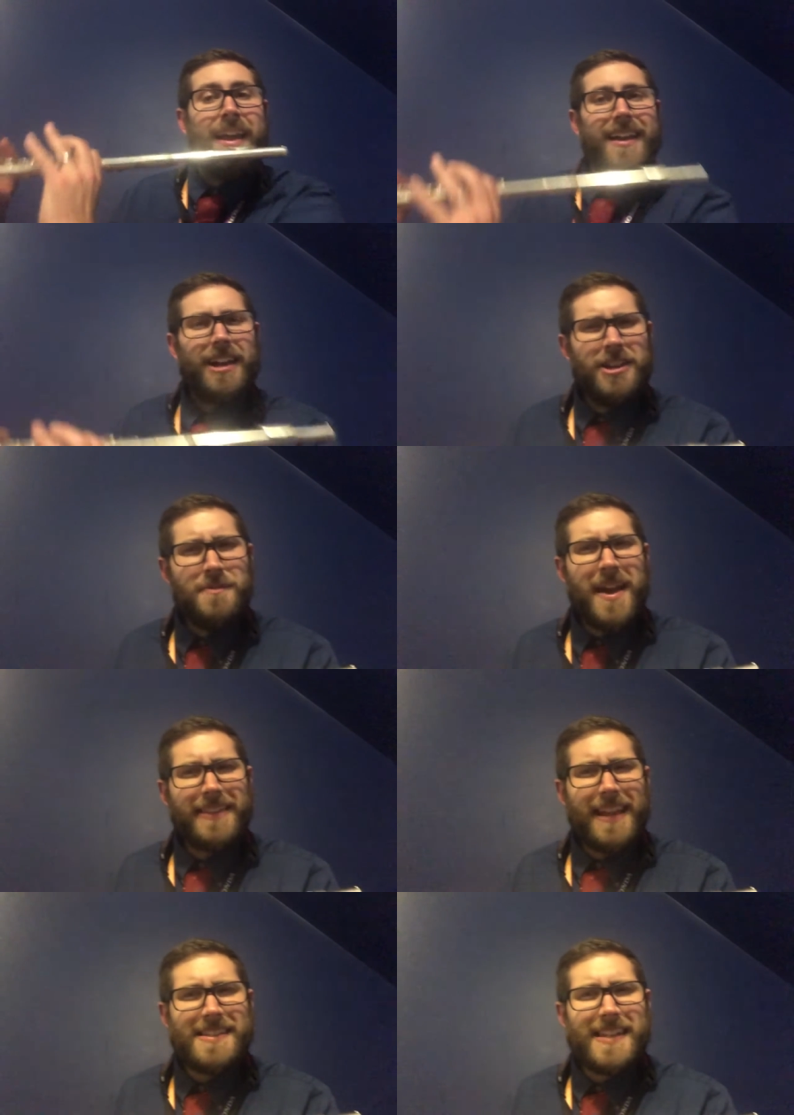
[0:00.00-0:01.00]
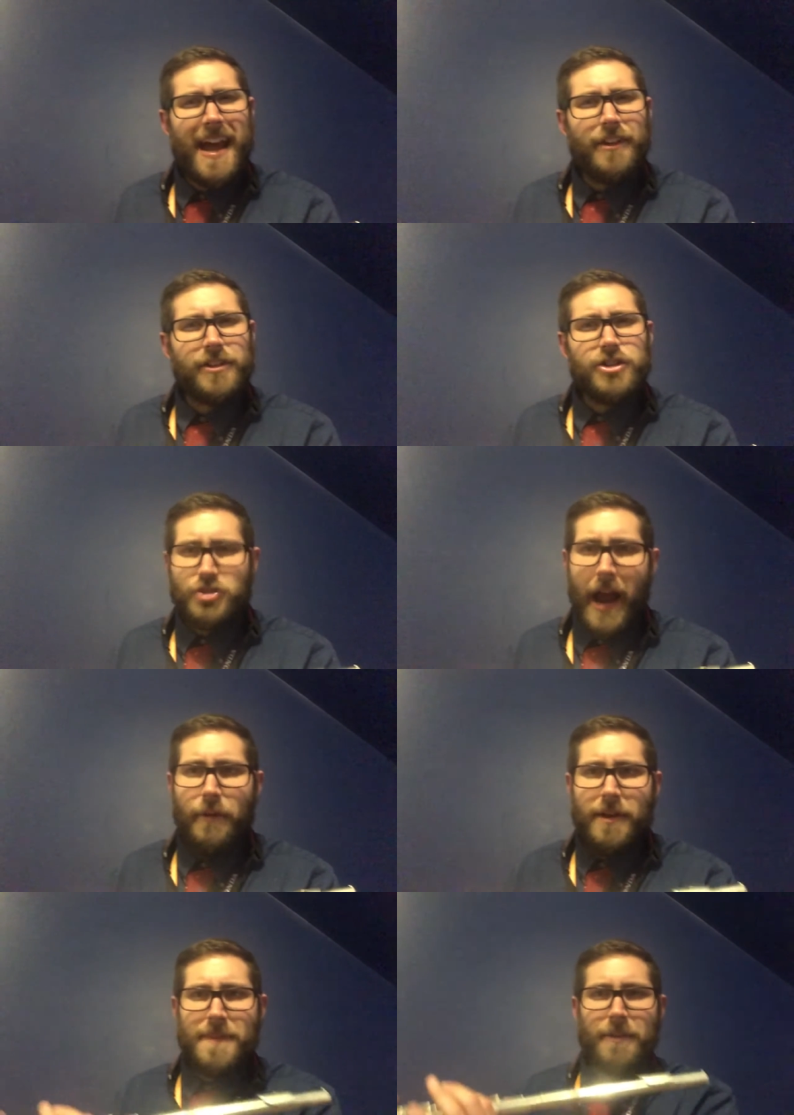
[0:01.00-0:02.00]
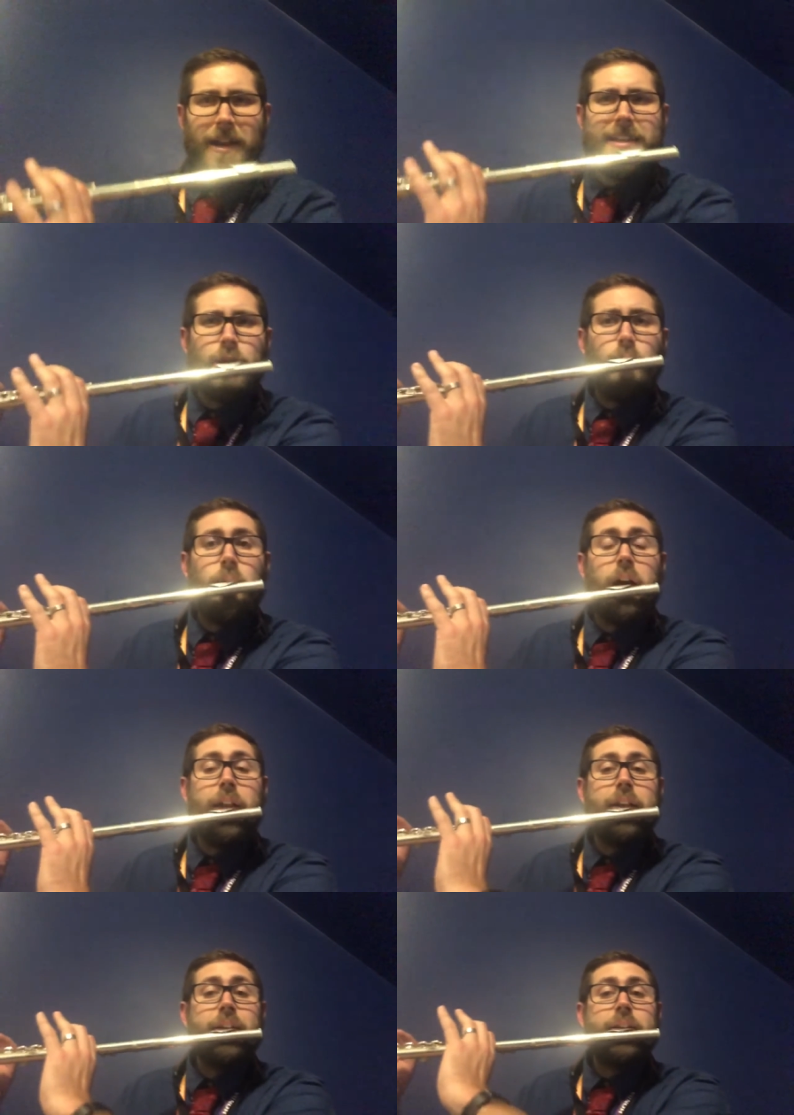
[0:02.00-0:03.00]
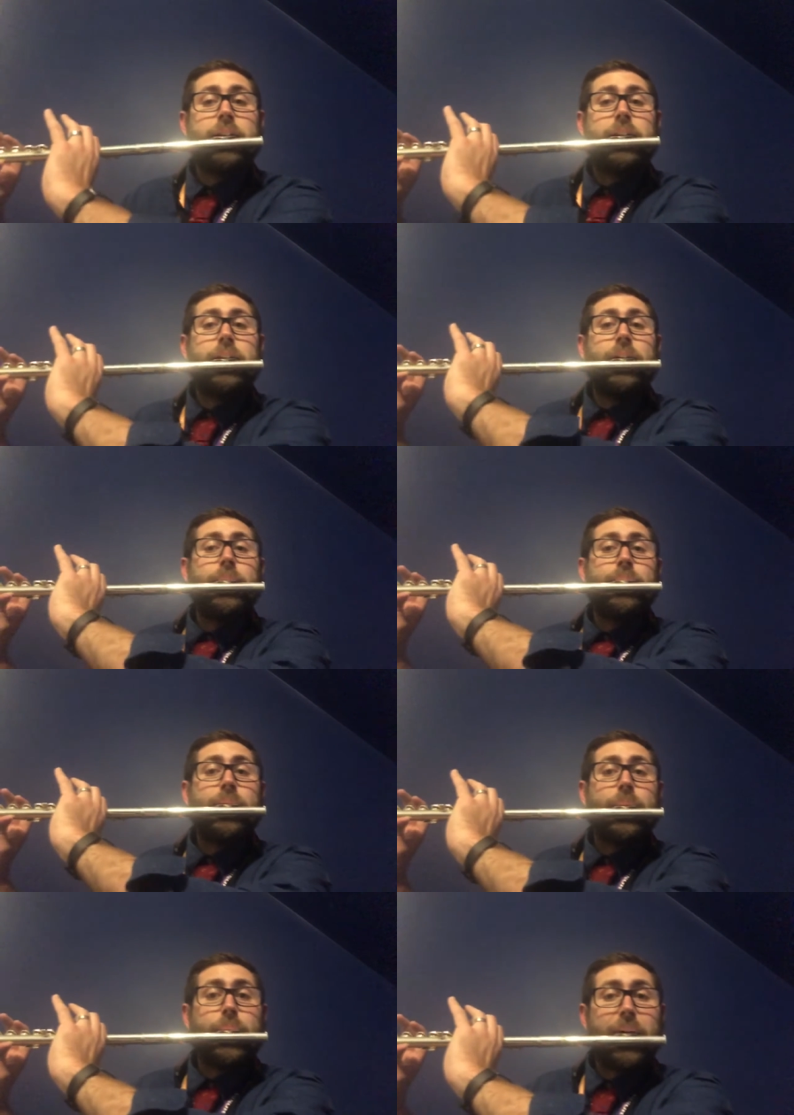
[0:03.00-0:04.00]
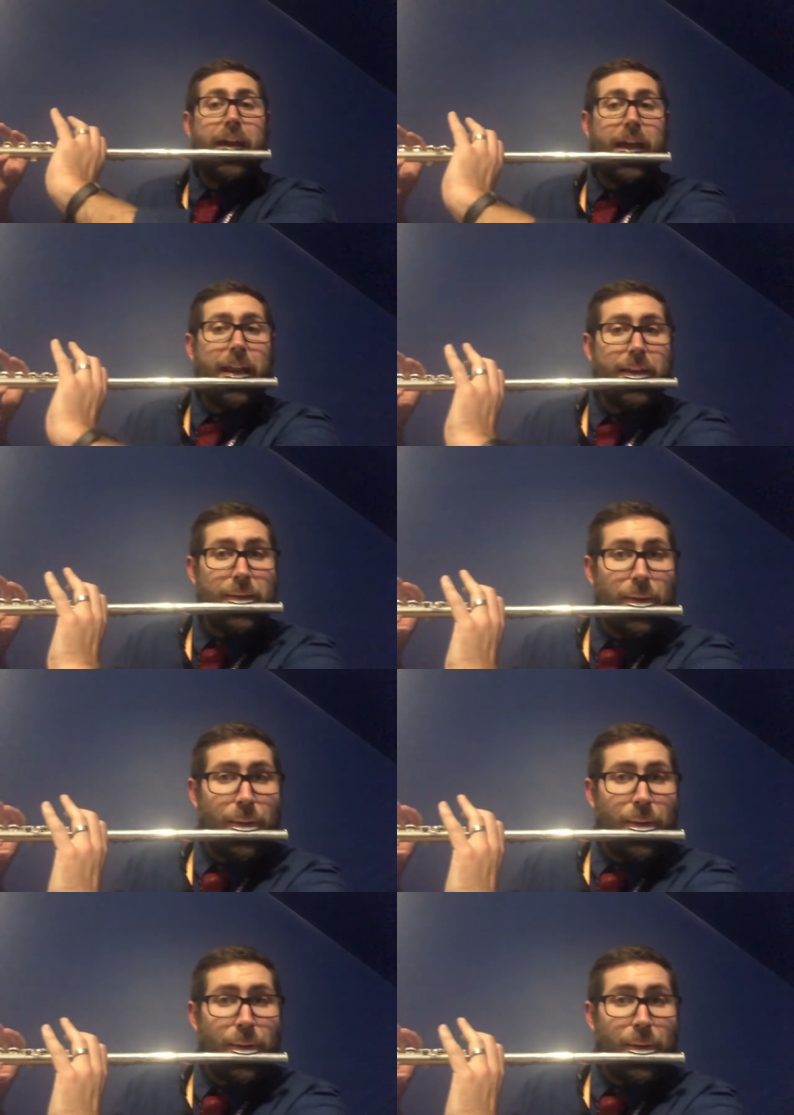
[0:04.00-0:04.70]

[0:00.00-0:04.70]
Can you make that sound? Try it with me. Ready? 1, 2, ready.